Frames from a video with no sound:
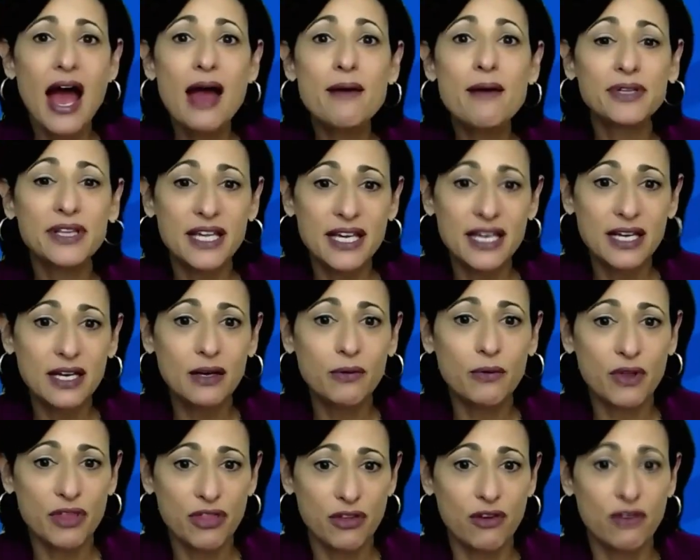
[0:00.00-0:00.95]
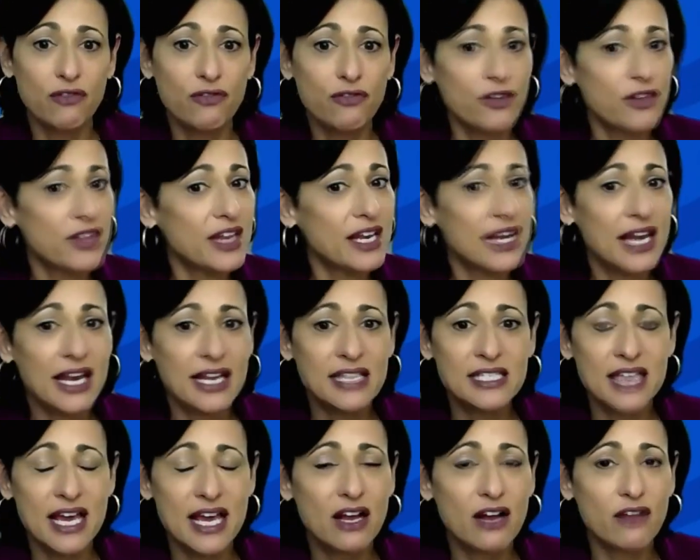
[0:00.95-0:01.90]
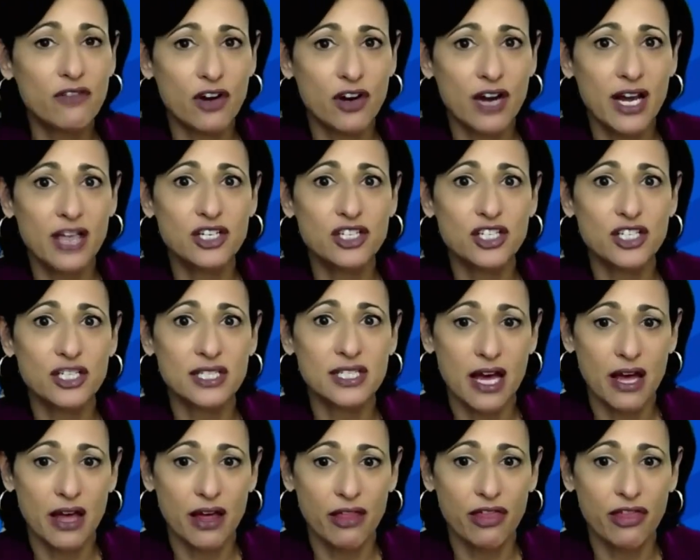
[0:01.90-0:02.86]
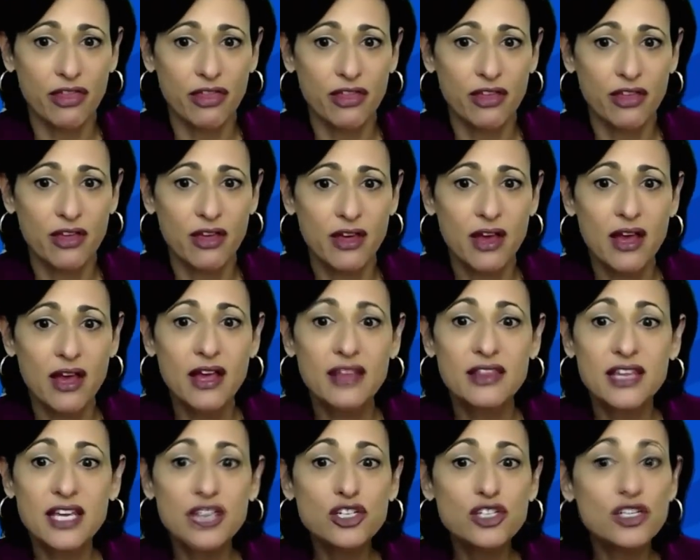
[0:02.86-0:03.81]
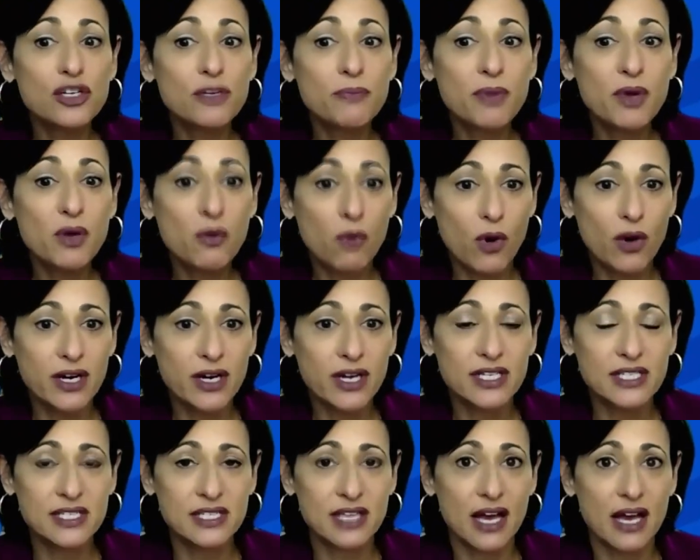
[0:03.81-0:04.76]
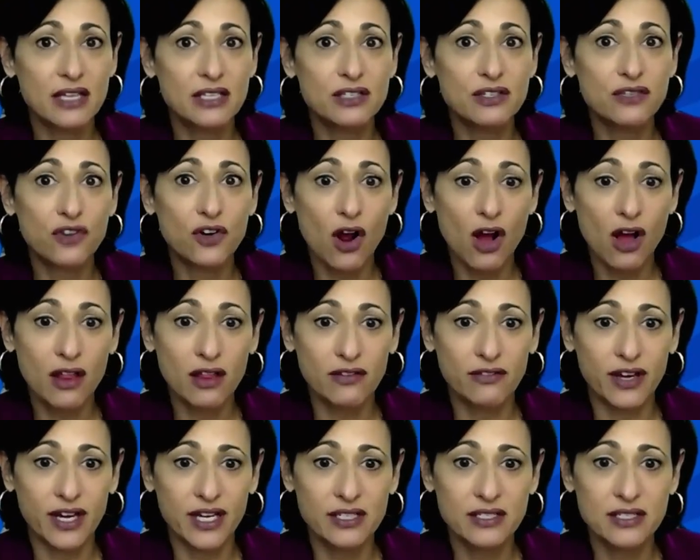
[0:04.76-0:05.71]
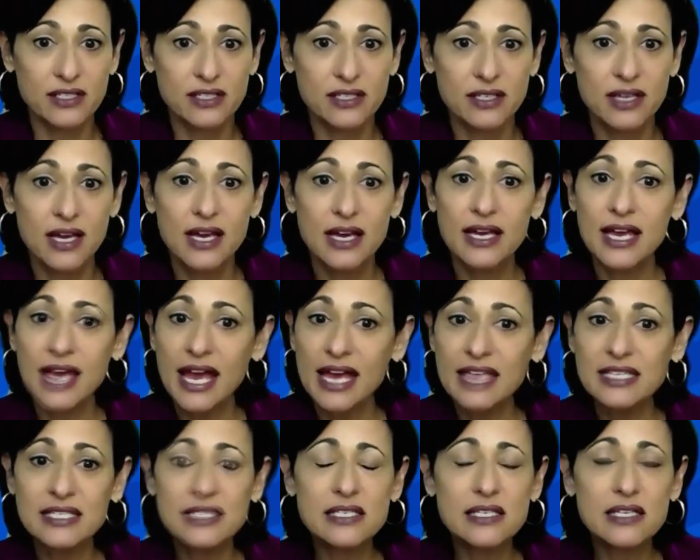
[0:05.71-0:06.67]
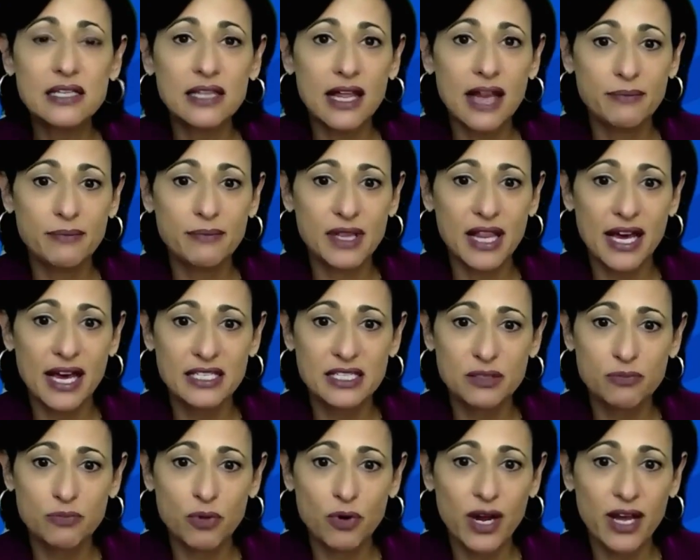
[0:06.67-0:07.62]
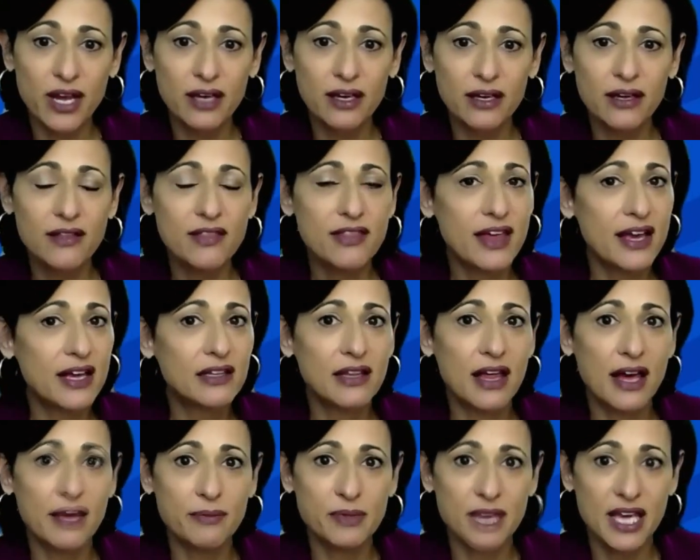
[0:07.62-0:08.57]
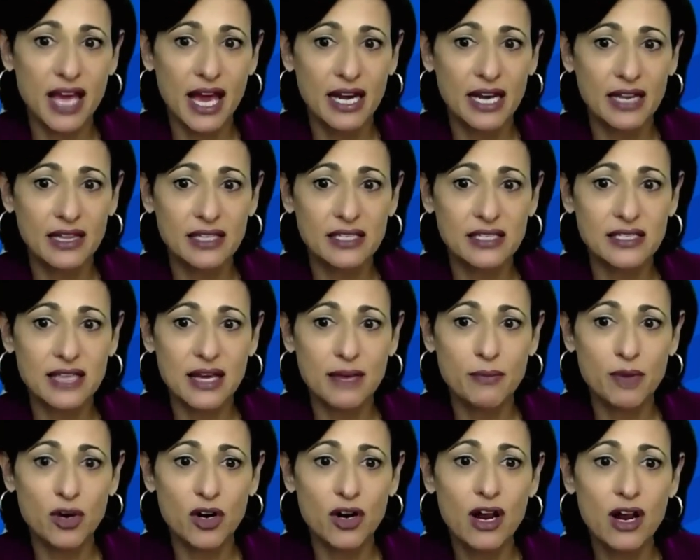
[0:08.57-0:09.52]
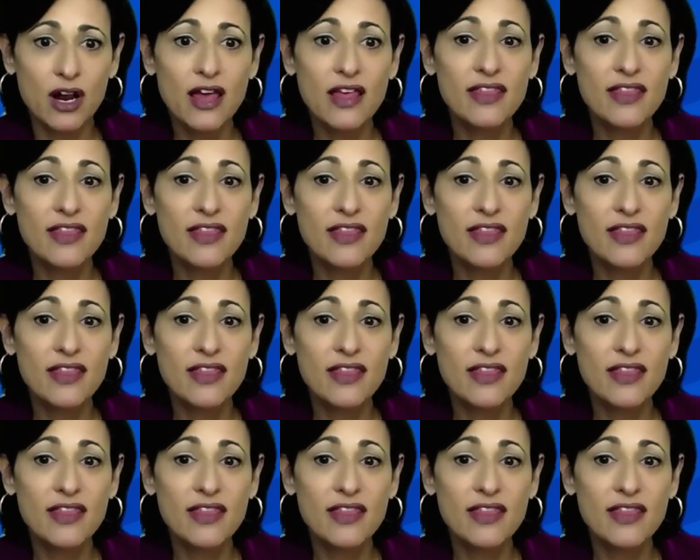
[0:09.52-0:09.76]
I'm pleading with you for the sake of our nation's health. These should be warning signs for all of us. Cases climbed last spring, they climbed again in the summer.